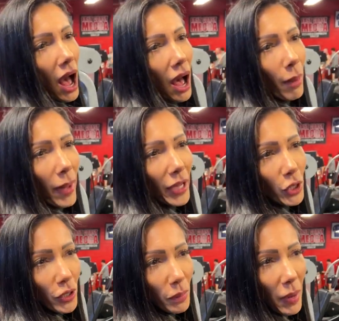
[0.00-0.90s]

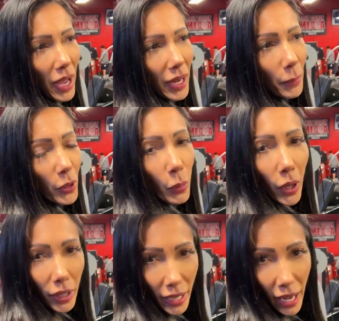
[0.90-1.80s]
I took my
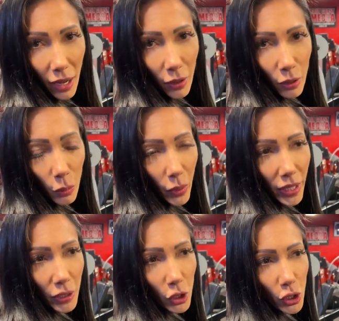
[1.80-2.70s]
pre-workout
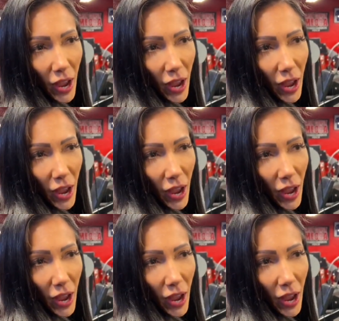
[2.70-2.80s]
with,